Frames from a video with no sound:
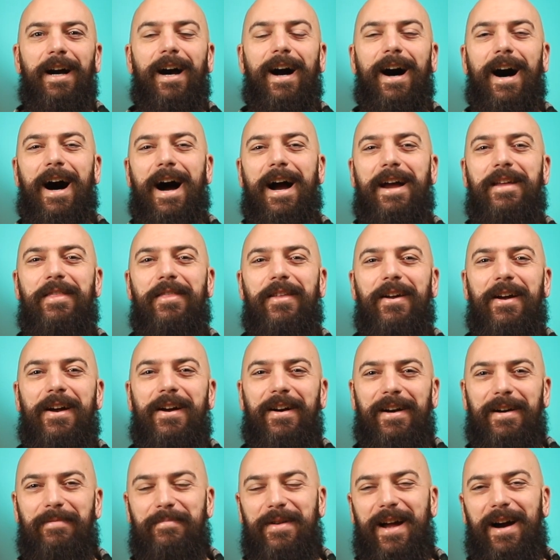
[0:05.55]
Hi
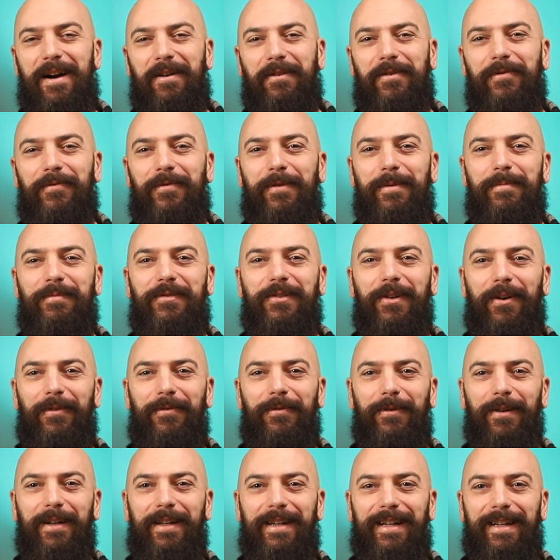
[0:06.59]
there, I'm Yanko from
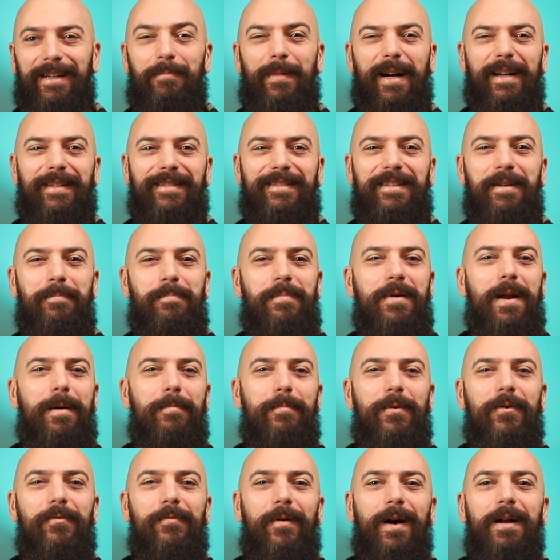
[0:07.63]
TOEFL. My tip
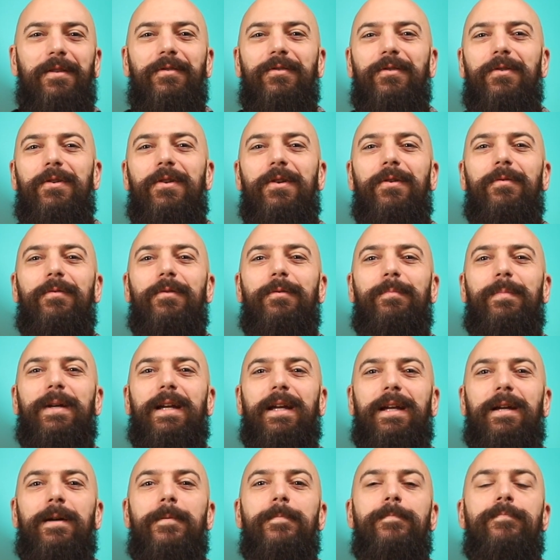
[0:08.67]
number 1 to you would be